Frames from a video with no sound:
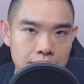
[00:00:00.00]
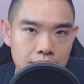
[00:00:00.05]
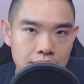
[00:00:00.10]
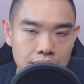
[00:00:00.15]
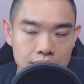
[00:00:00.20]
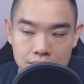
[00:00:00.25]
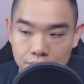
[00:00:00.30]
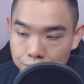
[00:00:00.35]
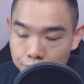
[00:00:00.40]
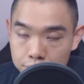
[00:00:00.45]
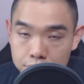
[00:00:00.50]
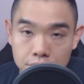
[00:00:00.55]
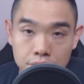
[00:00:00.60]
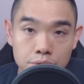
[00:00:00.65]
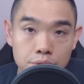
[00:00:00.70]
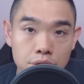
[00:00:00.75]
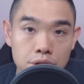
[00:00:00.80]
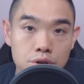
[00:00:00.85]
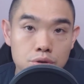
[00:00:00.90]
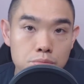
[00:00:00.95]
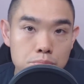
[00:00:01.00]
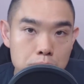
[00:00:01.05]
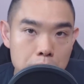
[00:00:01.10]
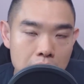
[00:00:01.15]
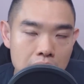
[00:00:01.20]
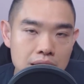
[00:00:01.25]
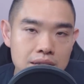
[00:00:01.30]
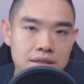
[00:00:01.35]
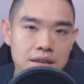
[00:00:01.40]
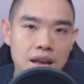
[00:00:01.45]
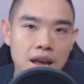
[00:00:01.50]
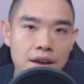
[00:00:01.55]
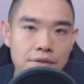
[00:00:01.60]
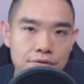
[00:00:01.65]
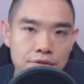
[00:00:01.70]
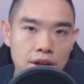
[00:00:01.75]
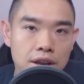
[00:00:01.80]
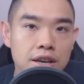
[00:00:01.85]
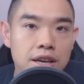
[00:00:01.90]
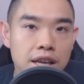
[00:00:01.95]
That's the first thing you need. You must
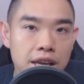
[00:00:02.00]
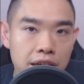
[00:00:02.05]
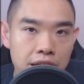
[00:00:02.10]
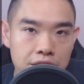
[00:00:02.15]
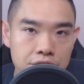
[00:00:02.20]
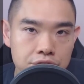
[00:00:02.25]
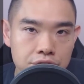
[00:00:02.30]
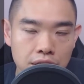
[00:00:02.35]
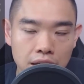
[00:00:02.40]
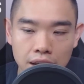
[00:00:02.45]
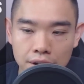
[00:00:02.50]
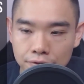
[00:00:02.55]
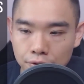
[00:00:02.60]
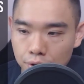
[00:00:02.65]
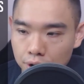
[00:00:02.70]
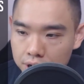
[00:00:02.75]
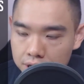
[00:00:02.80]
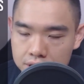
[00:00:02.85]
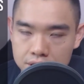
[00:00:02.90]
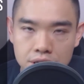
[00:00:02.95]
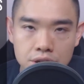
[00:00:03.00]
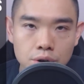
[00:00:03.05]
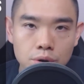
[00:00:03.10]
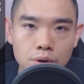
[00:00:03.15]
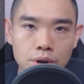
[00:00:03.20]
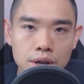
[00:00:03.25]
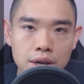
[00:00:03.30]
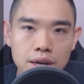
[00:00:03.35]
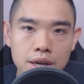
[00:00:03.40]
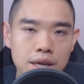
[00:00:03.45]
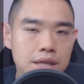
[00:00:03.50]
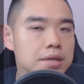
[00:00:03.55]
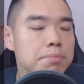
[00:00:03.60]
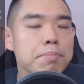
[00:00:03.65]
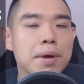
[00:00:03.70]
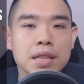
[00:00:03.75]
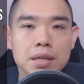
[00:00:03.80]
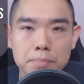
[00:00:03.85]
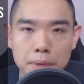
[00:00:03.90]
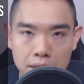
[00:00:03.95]
have an edge. And for a casino, it's a
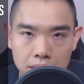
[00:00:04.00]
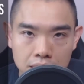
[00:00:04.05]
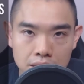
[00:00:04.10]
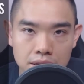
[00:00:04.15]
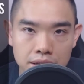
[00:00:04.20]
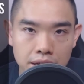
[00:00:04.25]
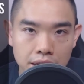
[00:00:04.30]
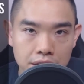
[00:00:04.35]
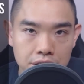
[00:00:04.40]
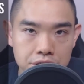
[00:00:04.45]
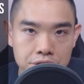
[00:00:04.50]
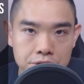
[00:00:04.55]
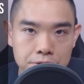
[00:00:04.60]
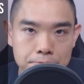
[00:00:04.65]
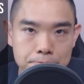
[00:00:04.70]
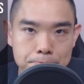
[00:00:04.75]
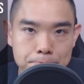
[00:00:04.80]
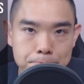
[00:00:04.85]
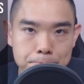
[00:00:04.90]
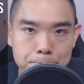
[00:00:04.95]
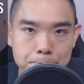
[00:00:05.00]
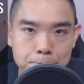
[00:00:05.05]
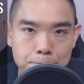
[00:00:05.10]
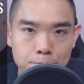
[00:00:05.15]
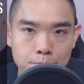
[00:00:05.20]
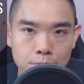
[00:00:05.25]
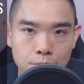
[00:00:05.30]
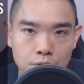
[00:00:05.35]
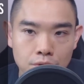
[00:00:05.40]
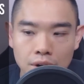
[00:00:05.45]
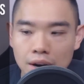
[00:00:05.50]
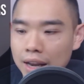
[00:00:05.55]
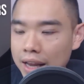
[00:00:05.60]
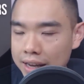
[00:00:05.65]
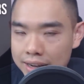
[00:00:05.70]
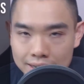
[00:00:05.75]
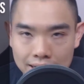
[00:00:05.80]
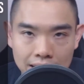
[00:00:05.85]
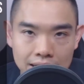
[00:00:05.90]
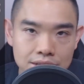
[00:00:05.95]
mathematical edge. Right? Like
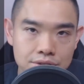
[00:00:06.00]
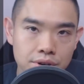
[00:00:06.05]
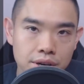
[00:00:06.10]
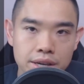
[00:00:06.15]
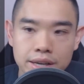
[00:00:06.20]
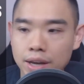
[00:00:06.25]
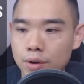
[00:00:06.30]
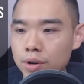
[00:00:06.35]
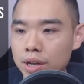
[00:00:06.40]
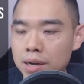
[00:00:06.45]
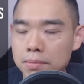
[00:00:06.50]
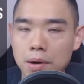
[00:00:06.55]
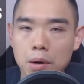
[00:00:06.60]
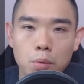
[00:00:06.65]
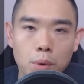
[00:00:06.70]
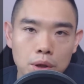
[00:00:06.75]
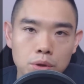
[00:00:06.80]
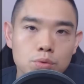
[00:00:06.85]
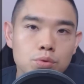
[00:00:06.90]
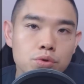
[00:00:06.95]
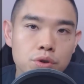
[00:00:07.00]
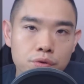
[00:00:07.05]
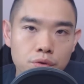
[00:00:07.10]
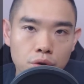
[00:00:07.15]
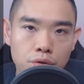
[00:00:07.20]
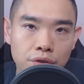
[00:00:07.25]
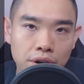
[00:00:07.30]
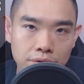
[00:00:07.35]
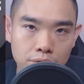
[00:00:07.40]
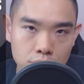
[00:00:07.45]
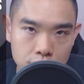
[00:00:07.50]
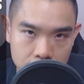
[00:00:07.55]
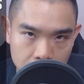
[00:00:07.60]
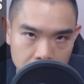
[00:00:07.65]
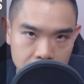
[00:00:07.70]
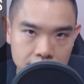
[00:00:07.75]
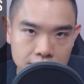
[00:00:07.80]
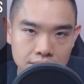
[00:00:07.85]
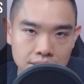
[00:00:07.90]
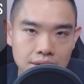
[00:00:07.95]
a dice, right? It can only come out 1, 2, 3, 4, 5, or
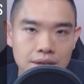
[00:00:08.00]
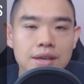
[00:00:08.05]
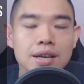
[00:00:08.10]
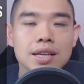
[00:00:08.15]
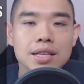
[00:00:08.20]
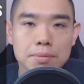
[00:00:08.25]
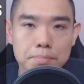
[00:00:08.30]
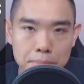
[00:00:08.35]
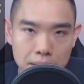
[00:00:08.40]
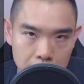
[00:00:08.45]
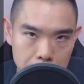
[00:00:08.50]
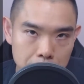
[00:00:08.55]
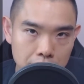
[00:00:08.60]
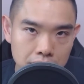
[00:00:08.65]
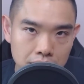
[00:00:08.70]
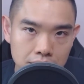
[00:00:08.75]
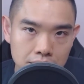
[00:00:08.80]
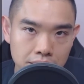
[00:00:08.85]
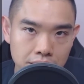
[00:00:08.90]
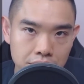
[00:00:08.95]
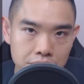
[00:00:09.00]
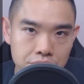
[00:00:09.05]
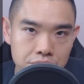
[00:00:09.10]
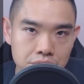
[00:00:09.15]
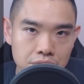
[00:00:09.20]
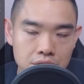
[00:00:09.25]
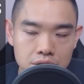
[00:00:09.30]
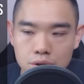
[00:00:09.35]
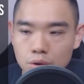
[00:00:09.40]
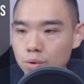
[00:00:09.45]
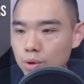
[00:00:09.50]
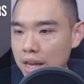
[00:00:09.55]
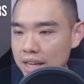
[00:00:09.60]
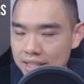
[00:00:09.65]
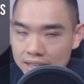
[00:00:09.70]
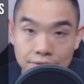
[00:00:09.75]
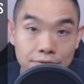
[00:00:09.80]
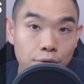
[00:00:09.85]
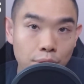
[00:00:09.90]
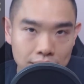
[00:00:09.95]
6. It's a mathematical edge. So let's
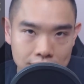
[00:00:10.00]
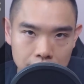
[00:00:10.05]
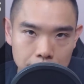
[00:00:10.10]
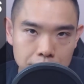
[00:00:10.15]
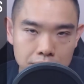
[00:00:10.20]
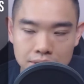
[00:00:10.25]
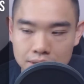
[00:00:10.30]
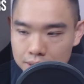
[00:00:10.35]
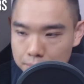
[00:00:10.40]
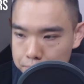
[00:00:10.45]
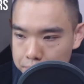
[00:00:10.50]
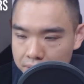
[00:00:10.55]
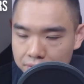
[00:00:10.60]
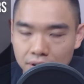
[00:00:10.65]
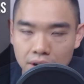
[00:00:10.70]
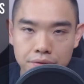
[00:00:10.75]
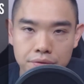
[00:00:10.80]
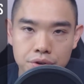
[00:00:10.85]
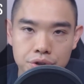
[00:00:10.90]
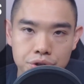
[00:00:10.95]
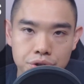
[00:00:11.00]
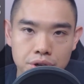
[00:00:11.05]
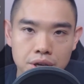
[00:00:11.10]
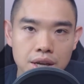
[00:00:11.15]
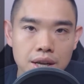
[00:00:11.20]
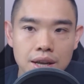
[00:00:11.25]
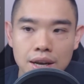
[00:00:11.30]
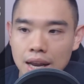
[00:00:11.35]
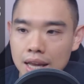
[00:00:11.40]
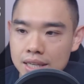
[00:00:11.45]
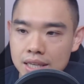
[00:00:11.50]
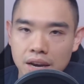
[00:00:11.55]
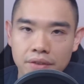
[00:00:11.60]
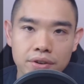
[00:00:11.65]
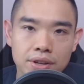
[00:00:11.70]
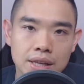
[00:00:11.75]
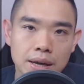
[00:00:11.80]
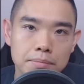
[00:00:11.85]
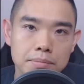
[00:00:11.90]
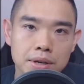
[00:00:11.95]
say, for example, simplified version. Let's say
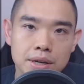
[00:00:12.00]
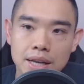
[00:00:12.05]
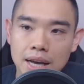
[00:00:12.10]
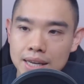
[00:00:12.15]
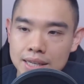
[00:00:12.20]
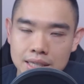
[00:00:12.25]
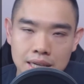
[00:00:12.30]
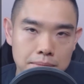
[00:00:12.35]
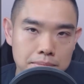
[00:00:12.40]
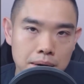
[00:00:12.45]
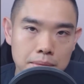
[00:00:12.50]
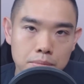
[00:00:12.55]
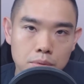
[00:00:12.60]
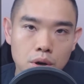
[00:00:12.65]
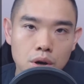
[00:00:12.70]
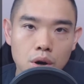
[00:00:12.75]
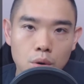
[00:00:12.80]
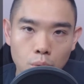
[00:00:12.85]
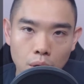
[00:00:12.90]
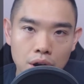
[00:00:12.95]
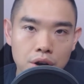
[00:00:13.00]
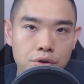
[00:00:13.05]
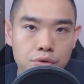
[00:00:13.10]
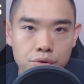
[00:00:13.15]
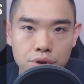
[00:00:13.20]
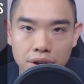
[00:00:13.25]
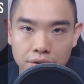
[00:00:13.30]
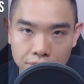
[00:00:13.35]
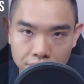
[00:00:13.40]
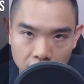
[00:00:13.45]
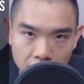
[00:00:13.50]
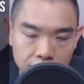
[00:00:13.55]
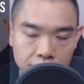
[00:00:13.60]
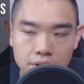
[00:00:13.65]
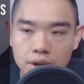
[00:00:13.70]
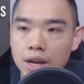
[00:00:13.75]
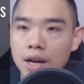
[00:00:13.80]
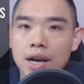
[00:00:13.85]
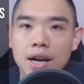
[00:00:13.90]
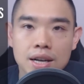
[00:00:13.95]
every time the dice come up 1, 3, and 5,
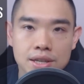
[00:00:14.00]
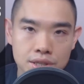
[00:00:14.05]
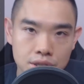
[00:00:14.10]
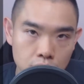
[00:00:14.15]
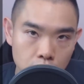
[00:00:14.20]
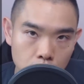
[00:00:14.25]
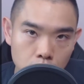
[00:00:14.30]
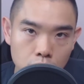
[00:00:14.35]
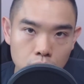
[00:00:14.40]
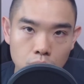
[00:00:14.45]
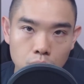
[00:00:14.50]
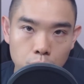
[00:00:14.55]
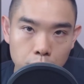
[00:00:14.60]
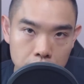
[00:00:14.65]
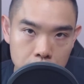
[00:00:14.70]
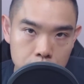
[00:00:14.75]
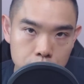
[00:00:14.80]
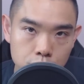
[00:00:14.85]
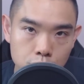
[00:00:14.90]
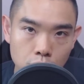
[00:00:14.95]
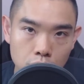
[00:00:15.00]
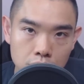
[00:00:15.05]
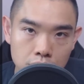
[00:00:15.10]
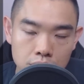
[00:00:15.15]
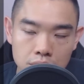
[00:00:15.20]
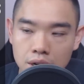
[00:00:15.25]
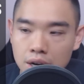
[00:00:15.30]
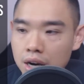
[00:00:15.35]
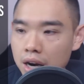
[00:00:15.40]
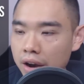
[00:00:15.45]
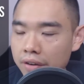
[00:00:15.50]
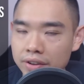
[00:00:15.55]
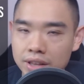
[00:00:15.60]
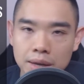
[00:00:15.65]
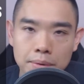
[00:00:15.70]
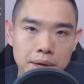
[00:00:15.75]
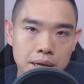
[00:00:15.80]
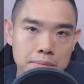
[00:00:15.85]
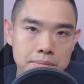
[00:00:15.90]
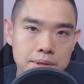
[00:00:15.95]
casino wins $2. Every
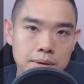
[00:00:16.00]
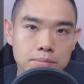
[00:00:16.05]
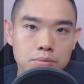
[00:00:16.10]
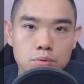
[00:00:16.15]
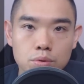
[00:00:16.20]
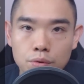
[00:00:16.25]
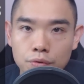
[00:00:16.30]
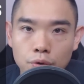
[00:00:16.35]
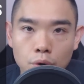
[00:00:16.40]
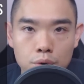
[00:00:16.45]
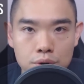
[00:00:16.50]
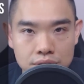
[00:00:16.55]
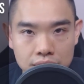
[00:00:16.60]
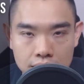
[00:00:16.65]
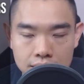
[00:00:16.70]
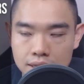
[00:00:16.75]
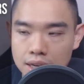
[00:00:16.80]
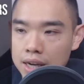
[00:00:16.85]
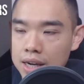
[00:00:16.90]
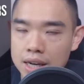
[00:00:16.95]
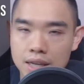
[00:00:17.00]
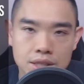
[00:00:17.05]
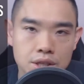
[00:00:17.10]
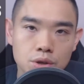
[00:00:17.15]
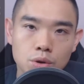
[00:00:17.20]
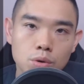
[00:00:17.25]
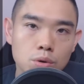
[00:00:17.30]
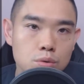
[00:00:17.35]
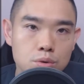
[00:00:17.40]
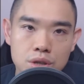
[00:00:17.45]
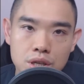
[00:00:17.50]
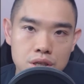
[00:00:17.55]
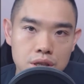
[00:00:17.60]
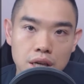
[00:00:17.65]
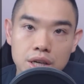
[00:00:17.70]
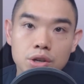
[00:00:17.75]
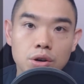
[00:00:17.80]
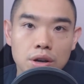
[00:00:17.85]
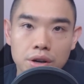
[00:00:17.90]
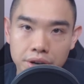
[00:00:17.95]
time it comes up 2, 4, or 6, casino loses
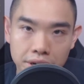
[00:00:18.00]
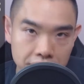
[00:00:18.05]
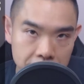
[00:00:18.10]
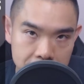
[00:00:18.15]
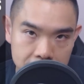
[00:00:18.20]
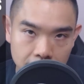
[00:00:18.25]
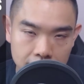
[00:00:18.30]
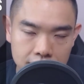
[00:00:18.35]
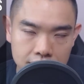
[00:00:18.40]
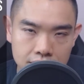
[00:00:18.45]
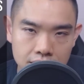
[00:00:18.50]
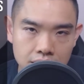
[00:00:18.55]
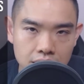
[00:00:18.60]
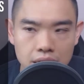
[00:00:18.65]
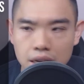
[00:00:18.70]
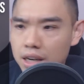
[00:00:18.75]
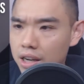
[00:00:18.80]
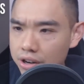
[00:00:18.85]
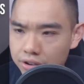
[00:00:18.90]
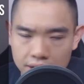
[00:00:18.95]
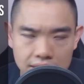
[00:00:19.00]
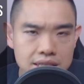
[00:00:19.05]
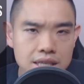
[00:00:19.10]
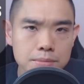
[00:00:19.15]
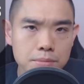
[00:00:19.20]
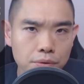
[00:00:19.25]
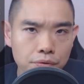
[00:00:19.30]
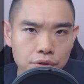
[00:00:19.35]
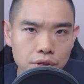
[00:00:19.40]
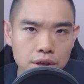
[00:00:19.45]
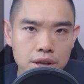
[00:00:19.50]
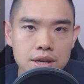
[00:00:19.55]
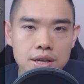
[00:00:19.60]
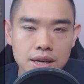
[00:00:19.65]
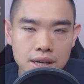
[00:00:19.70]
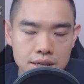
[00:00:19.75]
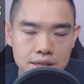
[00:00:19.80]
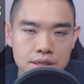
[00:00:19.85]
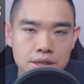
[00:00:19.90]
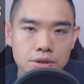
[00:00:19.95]
$1.80. In the grand scheme of things, a
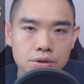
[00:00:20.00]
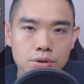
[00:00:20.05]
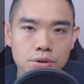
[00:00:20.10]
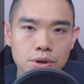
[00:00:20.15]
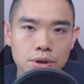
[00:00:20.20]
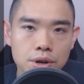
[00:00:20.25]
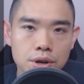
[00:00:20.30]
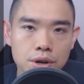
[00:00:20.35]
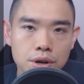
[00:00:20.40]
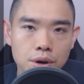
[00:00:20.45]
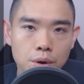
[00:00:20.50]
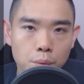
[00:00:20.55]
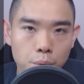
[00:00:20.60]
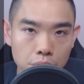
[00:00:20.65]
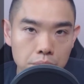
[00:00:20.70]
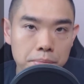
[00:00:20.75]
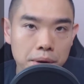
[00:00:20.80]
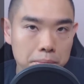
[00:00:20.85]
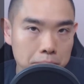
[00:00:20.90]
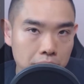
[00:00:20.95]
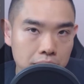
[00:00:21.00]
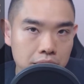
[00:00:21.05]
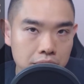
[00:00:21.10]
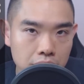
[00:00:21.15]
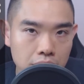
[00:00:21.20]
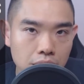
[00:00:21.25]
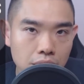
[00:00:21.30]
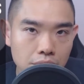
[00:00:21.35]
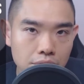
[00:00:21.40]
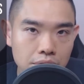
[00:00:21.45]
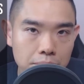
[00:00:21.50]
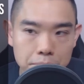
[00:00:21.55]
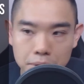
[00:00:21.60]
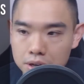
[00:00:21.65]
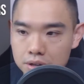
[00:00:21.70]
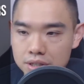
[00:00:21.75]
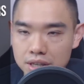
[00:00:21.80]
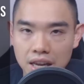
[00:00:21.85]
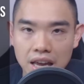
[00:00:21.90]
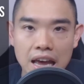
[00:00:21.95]
casino will make money in the long run
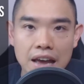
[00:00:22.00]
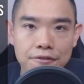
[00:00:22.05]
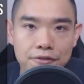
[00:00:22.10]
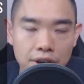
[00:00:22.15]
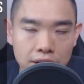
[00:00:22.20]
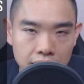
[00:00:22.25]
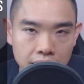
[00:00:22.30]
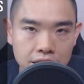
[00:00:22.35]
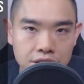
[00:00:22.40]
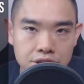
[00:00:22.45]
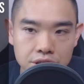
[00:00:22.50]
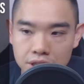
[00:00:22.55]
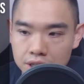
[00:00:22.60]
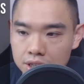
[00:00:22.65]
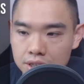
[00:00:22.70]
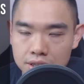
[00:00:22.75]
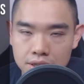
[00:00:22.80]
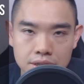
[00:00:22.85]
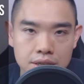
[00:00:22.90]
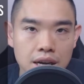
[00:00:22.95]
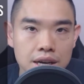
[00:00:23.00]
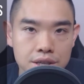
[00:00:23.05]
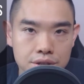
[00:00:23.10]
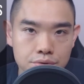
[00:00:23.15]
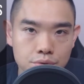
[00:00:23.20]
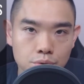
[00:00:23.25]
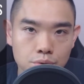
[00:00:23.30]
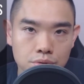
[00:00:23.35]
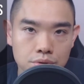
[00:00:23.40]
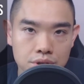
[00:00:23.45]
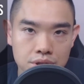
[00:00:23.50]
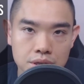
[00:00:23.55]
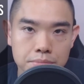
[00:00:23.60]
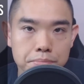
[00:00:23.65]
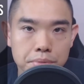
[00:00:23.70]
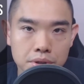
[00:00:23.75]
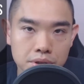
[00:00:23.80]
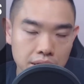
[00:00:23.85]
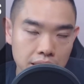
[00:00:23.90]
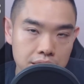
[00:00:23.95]
because they have an edge in the dice roll, the
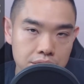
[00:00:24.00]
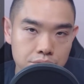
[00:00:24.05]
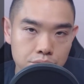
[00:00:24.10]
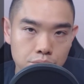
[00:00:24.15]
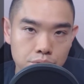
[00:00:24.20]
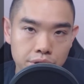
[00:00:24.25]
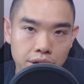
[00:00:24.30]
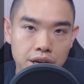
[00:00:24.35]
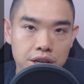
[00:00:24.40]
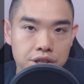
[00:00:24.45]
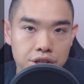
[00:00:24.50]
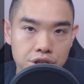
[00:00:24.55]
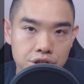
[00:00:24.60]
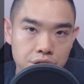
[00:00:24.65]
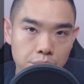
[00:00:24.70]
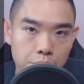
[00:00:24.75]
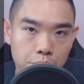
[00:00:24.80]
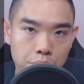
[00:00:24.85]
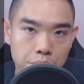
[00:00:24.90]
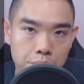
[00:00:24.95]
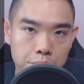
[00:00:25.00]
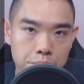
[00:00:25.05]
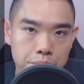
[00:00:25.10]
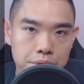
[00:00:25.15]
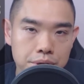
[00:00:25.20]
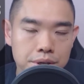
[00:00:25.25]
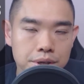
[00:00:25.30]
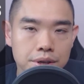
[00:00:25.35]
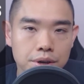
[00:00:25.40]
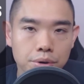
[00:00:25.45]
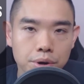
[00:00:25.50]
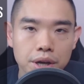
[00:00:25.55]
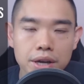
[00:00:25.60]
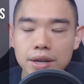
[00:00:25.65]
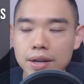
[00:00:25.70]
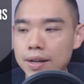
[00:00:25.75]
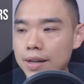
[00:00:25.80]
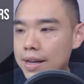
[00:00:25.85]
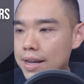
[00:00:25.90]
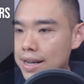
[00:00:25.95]
simple dice roll that I just shared with you.
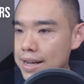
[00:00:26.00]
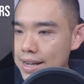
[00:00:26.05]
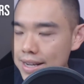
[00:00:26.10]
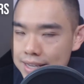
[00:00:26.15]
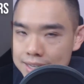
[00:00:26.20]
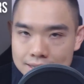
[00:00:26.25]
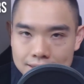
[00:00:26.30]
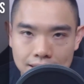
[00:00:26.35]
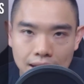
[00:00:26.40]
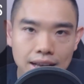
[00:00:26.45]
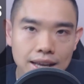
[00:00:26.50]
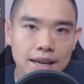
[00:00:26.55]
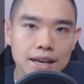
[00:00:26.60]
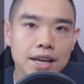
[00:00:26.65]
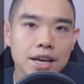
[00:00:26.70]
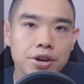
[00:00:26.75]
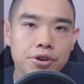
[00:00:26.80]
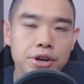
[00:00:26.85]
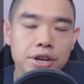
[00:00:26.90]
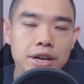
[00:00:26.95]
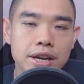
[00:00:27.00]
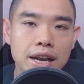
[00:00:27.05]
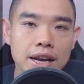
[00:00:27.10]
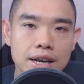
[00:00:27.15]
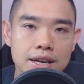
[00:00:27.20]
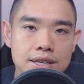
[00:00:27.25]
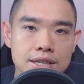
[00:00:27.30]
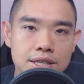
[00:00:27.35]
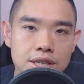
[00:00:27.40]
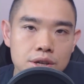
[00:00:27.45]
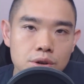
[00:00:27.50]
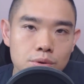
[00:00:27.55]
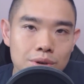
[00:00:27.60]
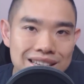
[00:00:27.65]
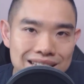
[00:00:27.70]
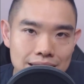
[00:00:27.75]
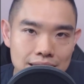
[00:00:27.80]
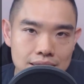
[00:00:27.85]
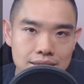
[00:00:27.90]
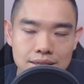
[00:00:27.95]
Okay? Second ingredient that a casino
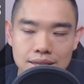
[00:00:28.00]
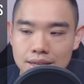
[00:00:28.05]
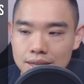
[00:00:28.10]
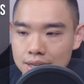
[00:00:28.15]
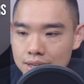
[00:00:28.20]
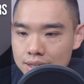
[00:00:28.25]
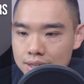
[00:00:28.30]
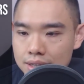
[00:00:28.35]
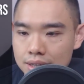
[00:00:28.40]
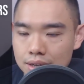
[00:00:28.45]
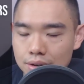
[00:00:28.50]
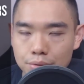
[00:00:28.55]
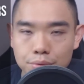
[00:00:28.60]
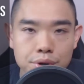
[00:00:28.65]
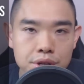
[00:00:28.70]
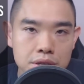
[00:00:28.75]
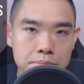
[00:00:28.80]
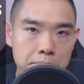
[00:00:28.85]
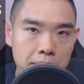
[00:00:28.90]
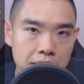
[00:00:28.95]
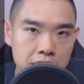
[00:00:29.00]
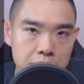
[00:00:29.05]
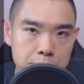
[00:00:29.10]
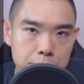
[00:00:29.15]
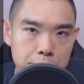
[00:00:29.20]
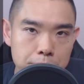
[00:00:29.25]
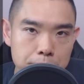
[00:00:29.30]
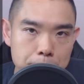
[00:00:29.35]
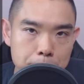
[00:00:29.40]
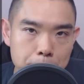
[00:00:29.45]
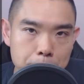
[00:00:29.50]
needs is risk management.